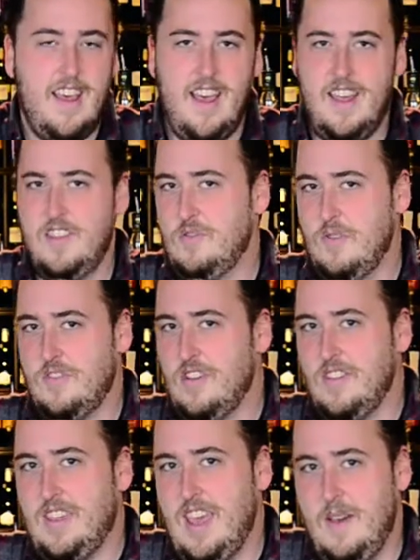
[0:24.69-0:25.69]
This one's
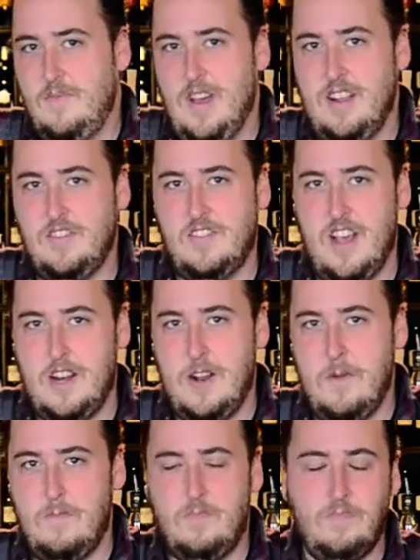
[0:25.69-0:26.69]
called the Campfire Cider.